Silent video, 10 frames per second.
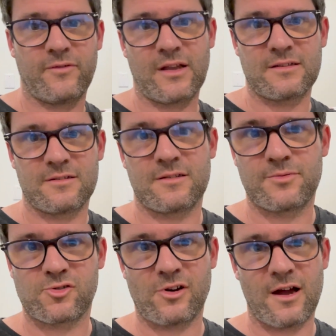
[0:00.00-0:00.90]
forget to
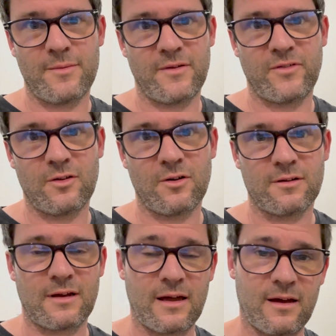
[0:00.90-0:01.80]
subscribe if you're
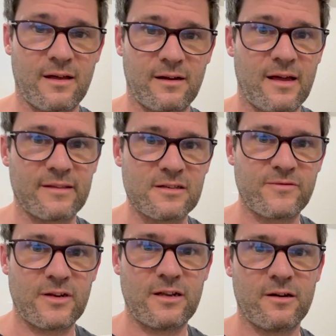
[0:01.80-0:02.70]
not uh, and like this
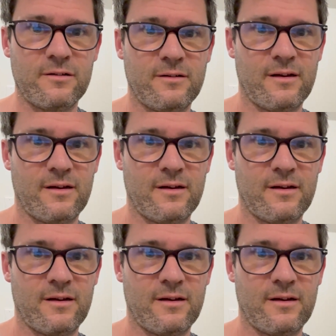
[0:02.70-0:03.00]
video.